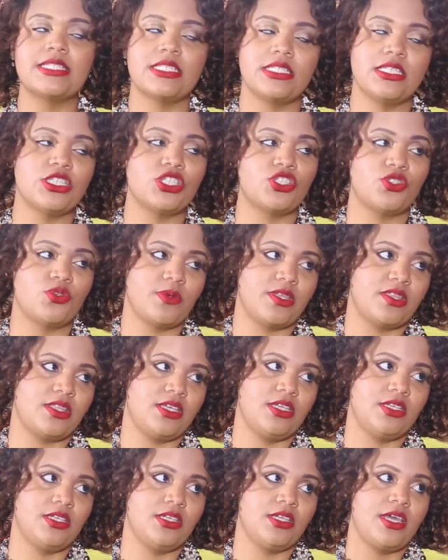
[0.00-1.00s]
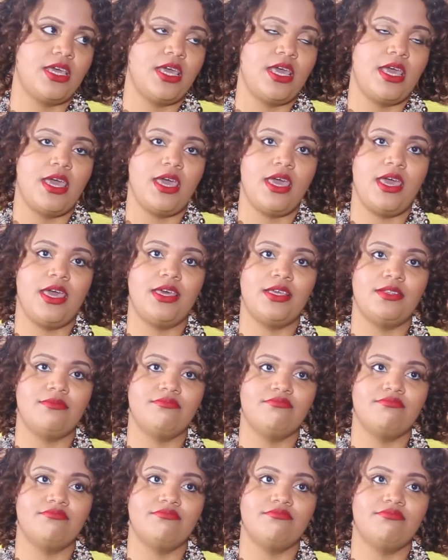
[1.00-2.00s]
an issue within.
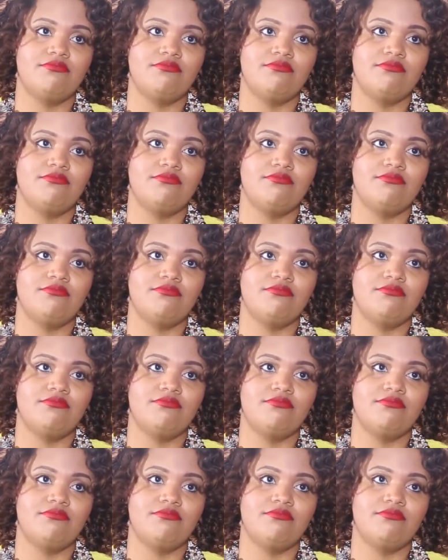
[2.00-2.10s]
And,